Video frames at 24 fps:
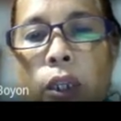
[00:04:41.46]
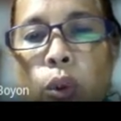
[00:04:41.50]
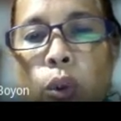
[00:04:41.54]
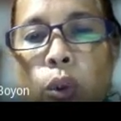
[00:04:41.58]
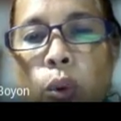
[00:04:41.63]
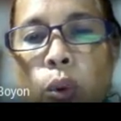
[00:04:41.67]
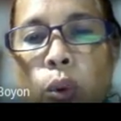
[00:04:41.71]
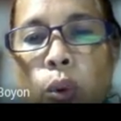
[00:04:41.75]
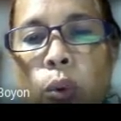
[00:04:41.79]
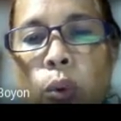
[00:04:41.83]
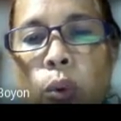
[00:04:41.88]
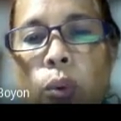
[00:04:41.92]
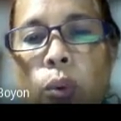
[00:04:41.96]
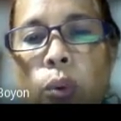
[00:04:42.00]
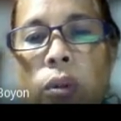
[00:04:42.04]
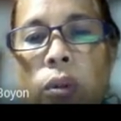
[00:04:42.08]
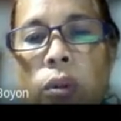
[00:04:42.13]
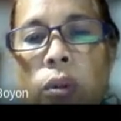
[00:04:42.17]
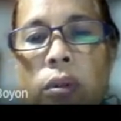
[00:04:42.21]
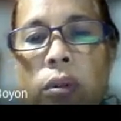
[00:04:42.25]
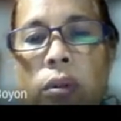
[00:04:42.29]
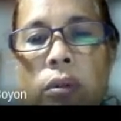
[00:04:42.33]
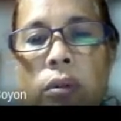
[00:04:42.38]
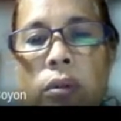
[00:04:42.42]
2
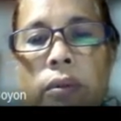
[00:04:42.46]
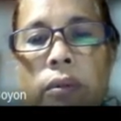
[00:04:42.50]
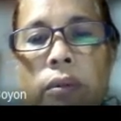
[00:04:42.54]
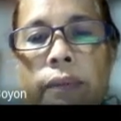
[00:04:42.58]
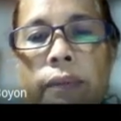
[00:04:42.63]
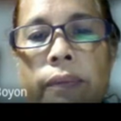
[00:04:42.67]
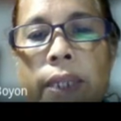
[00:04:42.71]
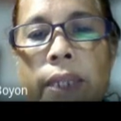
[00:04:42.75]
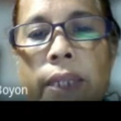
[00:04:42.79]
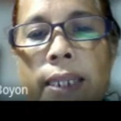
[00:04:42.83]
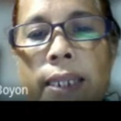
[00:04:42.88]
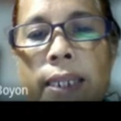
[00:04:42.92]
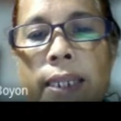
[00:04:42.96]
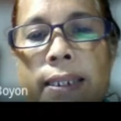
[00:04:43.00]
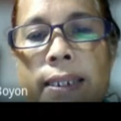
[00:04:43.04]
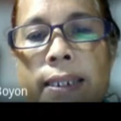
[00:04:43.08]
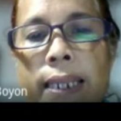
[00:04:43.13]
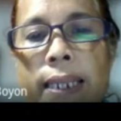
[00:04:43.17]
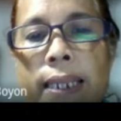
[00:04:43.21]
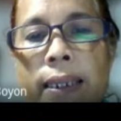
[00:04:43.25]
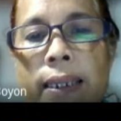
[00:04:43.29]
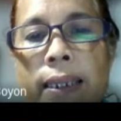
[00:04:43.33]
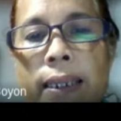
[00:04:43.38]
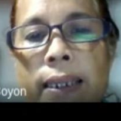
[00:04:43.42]
in
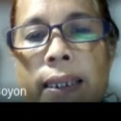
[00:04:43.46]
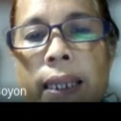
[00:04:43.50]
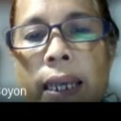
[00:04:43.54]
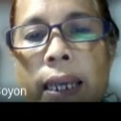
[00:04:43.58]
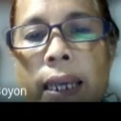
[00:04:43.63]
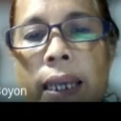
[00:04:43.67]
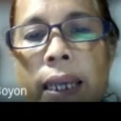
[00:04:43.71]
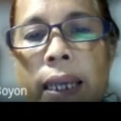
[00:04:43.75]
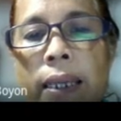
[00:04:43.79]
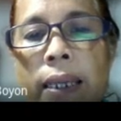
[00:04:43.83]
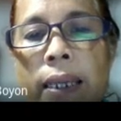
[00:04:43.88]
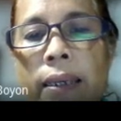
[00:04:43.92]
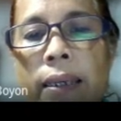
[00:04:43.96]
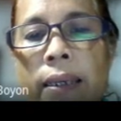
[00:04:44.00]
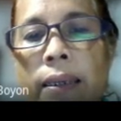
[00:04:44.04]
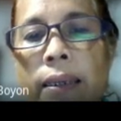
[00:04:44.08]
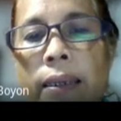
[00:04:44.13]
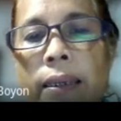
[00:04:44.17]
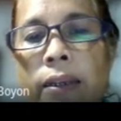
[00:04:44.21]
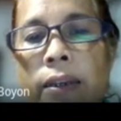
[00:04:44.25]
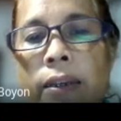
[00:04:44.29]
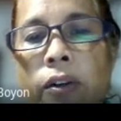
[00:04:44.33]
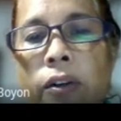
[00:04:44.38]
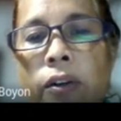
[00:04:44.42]
set A
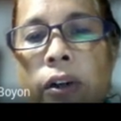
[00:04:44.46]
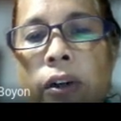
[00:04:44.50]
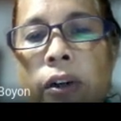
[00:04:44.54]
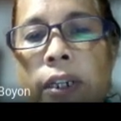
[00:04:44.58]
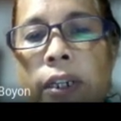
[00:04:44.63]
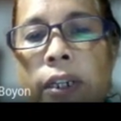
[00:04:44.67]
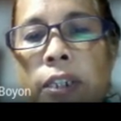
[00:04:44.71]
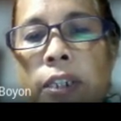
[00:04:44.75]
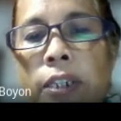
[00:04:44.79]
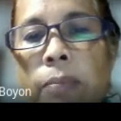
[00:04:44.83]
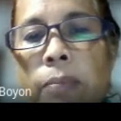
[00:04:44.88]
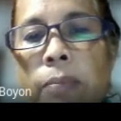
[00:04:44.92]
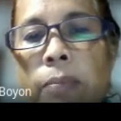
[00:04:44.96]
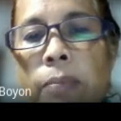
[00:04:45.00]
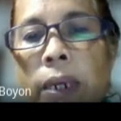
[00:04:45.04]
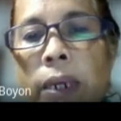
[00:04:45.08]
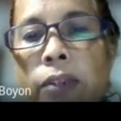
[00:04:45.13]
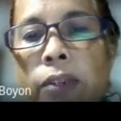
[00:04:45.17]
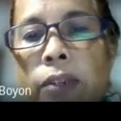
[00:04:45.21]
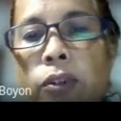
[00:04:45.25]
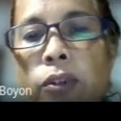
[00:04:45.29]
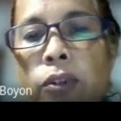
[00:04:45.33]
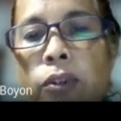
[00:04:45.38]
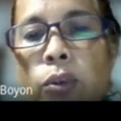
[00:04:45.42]

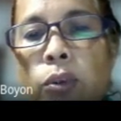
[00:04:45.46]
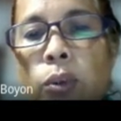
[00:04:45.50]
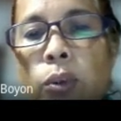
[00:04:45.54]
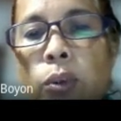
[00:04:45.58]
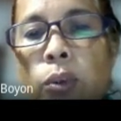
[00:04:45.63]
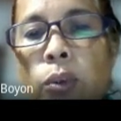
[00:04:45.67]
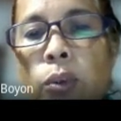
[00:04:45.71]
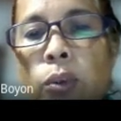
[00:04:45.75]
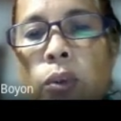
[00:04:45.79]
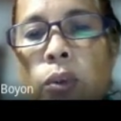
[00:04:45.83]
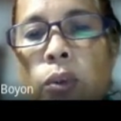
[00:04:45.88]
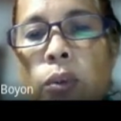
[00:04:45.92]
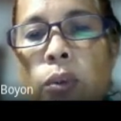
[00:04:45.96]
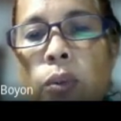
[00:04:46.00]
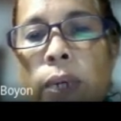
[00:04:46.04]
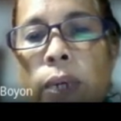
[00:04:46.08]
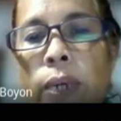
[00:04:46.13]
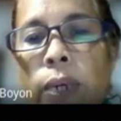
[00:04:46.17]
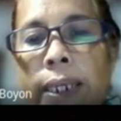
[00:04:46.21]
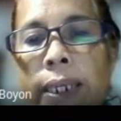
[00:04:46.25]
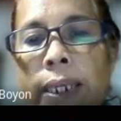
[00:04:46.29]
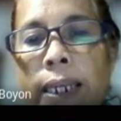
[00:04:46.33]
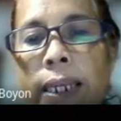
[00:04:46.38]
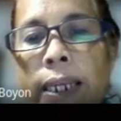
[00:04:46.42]
corresponds to
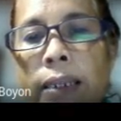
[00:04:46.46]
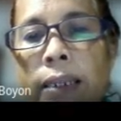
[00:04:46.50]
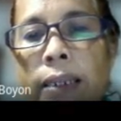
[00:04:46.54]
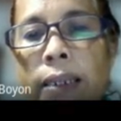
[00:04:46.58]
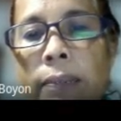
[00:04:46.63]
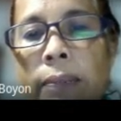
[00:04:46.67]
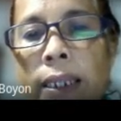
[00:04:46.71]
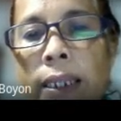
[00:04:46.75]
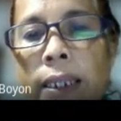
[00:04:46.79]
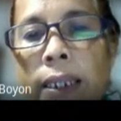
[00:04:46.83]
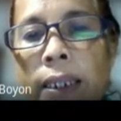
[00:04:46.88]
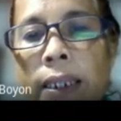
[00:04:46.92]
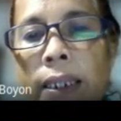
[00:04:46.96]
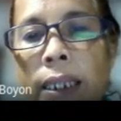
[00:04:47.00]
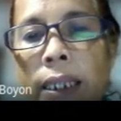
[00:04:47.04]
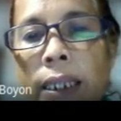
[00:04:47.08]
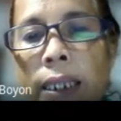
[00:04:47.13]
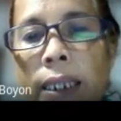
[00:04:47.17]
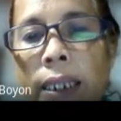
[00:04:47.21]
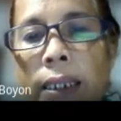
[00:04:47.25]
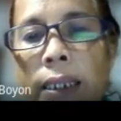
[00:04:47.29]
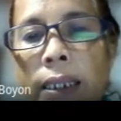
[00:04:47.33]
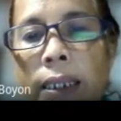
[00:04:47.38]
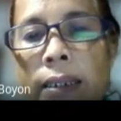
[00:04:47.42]
one element
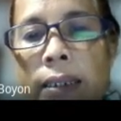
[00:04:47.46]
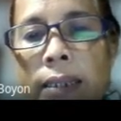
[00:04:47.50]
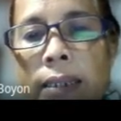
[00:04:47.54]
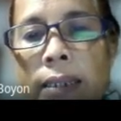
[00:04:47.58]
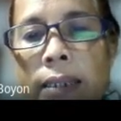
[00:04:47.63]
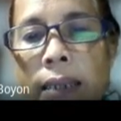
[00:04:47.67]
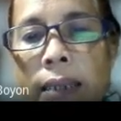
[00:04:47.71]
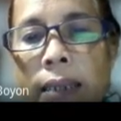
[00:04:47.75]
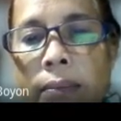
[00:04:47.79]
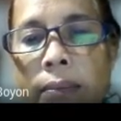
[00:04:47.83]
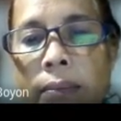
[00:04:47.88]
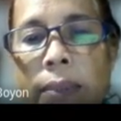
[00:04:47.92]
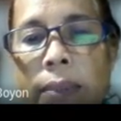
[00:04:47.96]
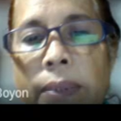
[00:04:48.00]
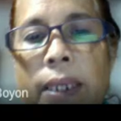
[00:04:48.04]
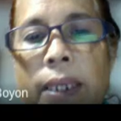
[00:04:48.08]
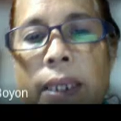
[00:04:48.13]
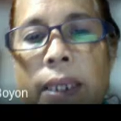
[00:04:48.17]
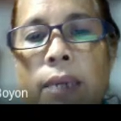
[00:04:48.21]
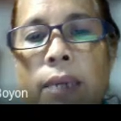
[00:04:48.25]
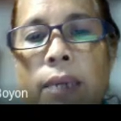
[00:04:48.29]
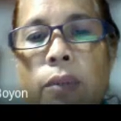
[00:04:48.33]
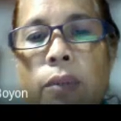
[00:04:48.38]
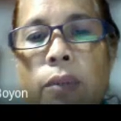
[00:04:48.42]
in set
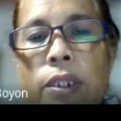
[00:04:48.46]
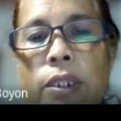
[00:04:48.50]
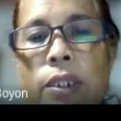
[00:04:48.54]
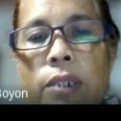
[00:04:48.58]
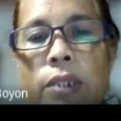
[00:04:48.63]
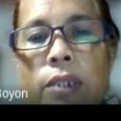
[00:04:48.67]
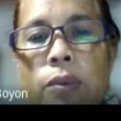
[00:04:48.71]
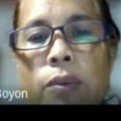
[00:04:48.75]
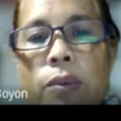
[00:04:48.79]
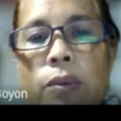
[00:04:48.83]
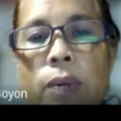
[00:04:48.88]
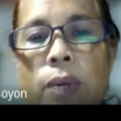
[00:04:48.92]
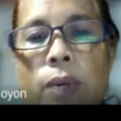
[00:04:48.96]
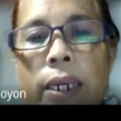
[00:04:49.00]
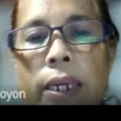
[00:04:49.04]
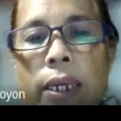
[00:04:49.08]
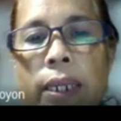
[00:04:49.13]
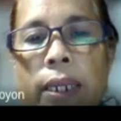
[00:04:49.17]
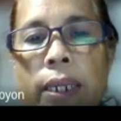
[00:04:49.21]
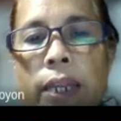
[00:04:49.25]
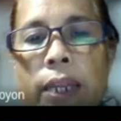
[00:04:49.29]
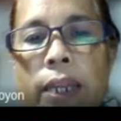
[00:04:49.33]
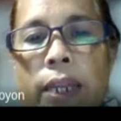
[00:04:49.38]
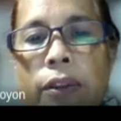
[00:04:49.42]
B, which is
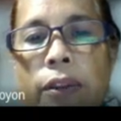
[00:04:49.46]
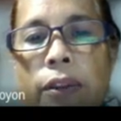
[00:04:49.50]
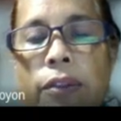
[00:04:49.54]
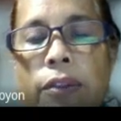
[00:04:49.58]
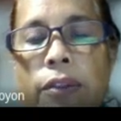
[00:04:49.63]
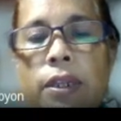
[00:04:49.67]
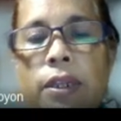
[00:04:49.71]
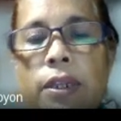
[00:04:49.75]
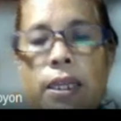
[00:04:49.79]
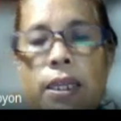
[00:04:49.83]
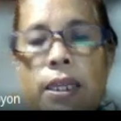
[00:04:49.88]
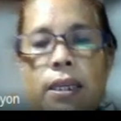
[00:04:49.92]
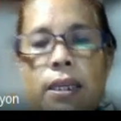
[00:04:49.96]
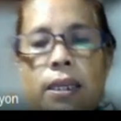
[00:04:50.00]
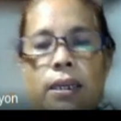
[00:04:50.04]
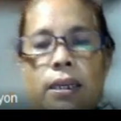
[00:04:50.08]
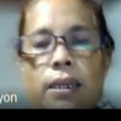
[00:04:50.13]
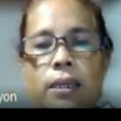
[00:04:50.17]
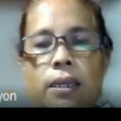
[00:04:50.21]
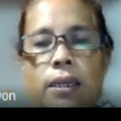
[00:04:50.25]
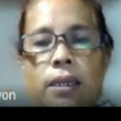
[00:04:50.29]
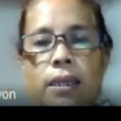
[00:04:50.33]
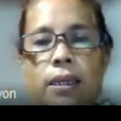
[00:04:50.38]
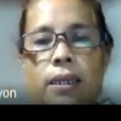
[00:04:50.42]
1, and 3
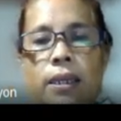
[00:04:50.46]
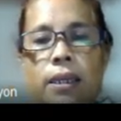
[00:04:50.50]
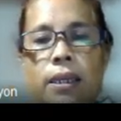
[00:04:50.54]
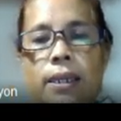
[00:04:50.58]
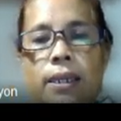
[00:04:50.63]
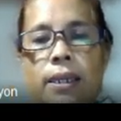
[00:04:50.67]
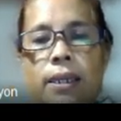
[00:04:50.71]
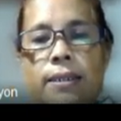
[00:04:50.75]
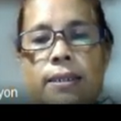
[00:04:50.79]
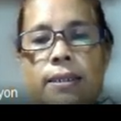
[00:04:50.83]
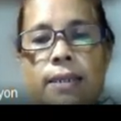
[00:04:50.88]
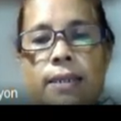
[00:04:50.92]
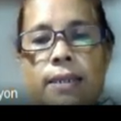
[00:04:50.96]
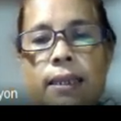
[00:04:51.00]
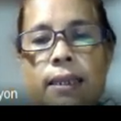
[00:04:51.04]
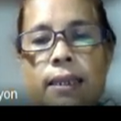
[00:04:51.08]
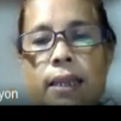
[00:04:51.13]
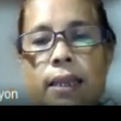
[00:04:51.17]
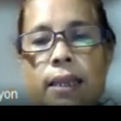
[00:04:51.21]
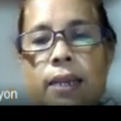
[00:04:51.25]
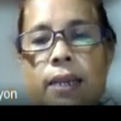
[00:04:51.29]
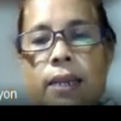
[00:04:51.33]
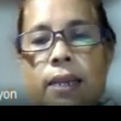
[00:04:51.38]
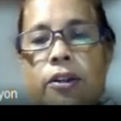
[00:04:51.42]
in set
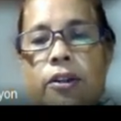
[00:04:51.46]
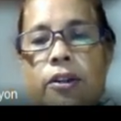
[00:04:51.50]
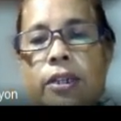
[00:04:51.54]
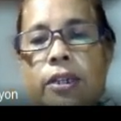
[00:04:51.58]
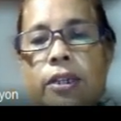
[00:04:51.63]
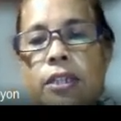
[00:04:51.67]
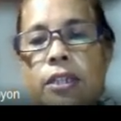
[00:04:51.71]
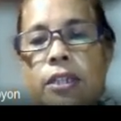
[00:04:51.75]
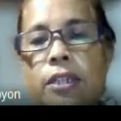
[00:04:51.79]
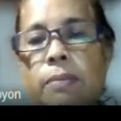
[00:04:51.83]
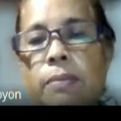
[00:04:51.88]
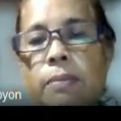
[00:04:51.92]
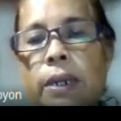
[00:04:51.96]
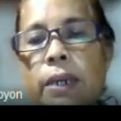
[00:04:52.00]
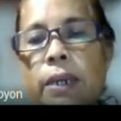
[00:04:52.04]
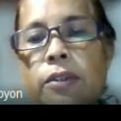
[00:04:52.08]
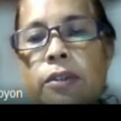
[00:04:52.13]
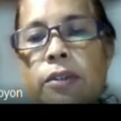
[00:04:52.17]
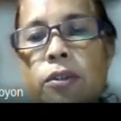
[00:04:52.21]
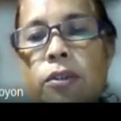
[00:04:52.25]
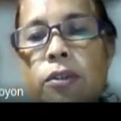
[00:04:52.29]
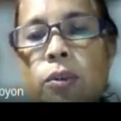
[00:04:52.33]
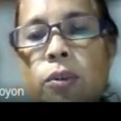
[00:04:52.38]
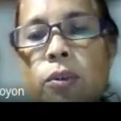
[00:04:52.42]
A
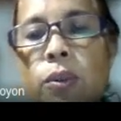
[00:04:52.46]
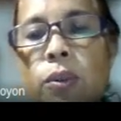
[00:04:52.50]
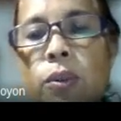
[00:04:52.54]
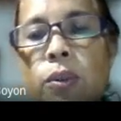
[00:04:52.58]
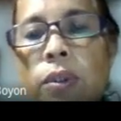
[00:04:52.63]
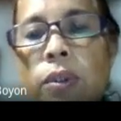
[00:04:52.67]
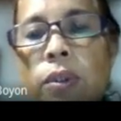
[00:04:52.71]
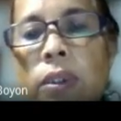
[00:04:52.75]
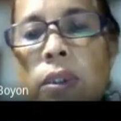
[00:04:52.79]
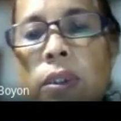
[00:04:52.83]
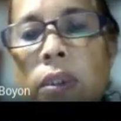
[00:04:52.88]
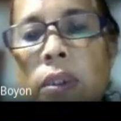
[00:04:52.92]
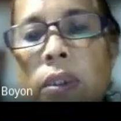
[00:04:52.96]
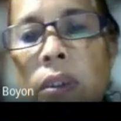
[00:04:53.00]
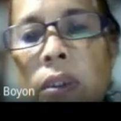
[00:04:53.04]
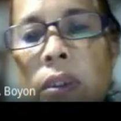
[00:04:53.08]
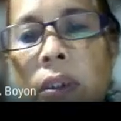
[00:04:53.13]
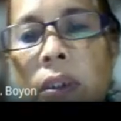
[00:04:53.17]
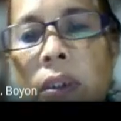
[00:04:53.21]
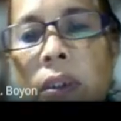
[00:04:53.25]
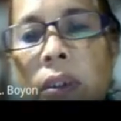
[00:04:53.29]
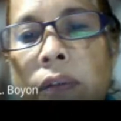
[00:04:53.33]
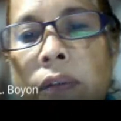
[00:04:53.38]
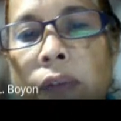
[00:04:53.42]
corresponds to
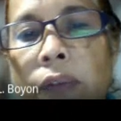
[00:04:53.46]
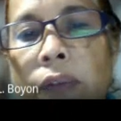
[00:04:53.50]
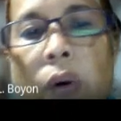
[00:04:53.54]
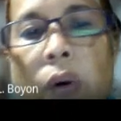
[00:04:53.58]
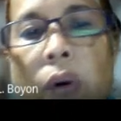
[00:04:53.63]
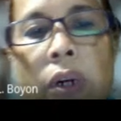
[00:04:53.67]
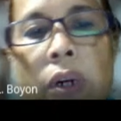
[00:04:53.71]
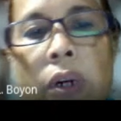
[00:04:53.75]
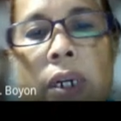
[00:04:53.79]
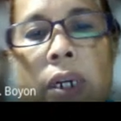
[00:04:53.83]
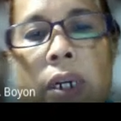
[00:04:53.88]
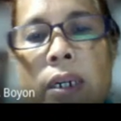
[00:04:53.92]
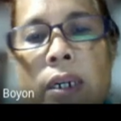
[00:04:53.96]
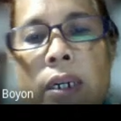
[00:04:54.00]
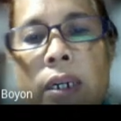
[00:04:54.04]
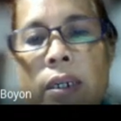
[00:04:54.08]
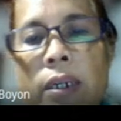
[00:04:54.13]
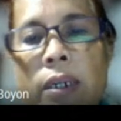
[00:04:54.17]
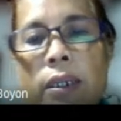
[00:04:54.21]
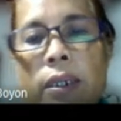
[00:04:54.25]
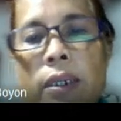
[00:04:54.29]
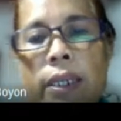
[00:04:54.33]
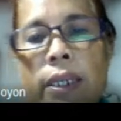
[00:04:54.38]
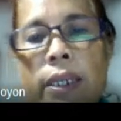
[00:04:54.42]
4
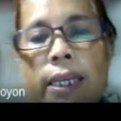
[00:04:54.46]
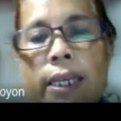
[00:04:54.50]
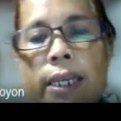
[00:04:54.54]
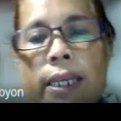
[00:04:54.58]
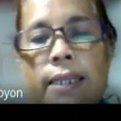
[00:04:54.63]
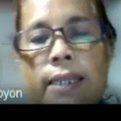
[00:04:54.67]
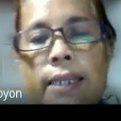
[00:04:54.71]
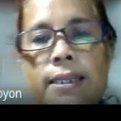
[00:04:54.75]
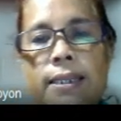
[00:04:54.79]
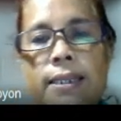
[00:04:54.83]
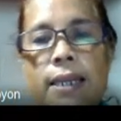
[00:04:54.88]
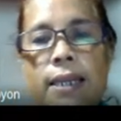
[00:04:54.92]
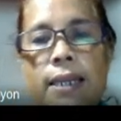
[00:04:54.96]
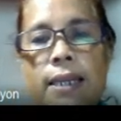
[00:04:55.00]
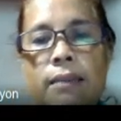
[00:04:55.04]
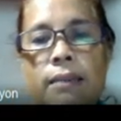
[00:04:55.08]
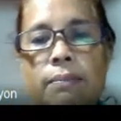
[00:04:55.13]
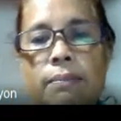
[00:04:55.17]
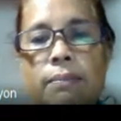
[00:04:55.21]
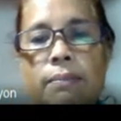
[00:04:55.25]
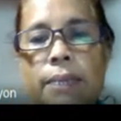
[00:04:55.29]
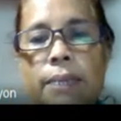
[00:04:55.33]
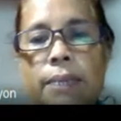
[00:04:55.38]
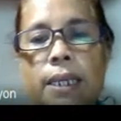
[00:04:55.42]
in set
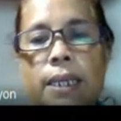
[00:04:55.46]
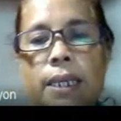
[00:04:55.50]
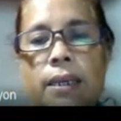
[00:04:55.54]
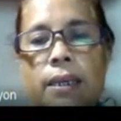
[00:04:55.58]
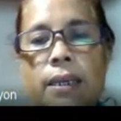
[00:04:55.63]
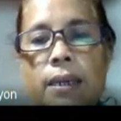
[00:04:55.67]
B.